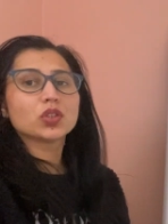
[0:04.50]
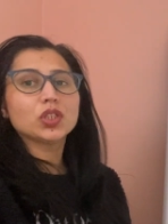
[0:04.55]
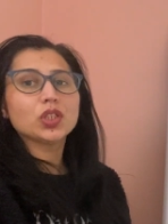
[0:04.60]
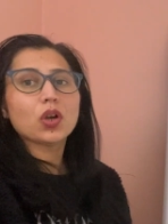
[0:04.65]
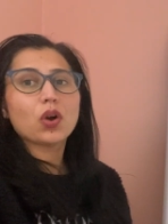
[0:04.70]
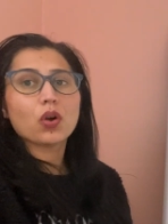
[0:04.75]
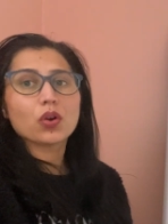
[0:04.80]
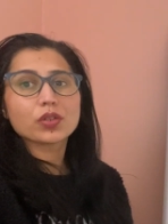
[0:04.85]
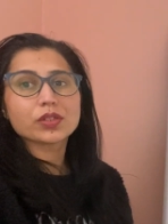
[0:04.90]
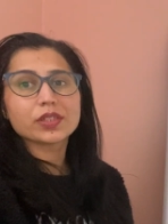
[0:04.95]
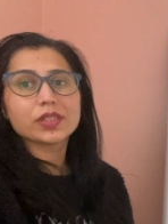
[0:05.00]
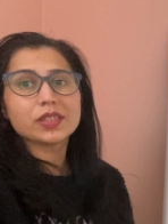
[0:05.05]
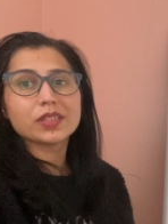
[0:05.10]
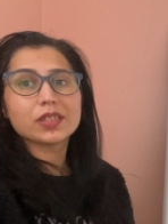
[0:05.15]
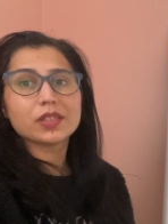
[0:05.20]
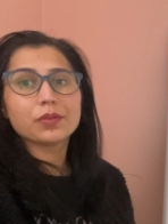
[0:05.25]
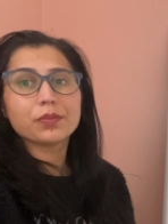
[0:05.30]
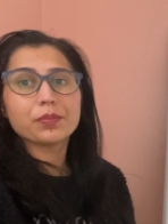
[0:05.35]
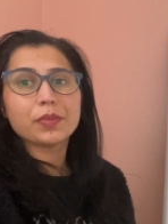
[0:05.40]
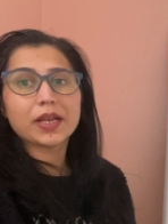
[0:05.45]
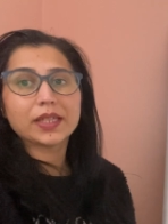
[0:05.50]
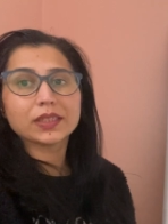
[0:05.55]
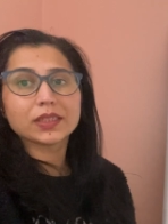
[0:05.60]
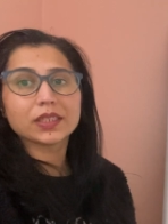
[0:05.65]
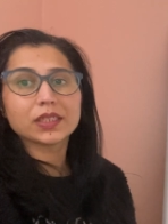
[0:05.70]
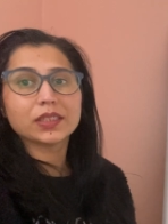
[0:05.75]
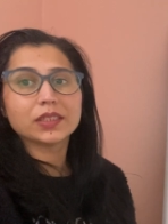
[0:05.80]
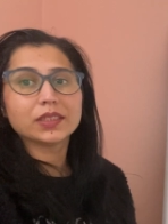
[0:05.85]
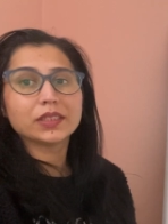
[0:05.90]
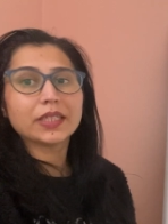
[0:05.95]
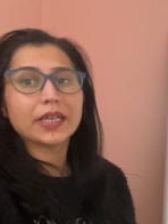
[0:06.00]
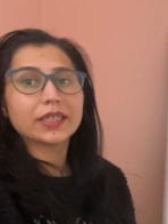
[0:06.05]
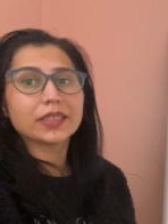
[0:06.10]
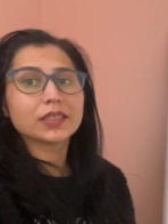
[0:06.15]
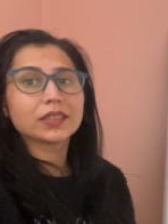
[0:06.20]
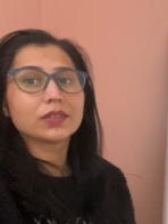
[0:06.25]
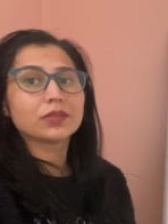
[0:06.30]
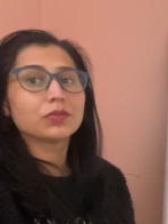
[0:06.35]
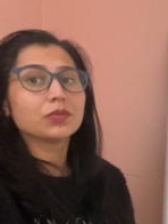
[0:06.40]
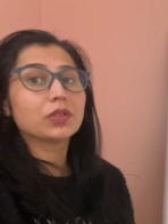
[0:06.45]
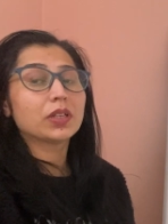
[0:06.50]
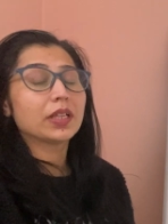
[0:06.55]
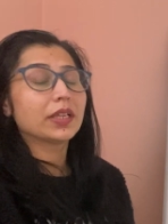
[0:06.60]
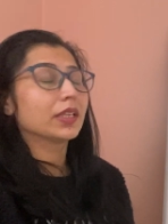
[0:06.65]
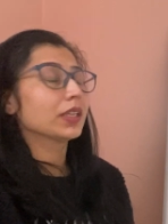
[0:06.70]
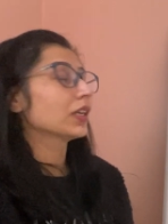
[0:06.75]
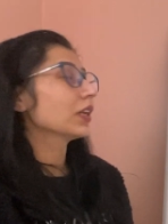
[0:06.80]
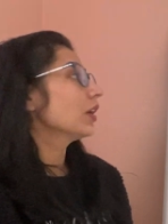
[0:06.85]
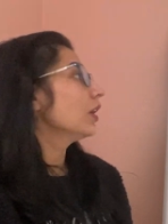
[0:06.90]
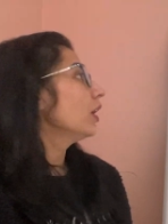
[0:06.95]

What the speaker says: the oxygen method, that like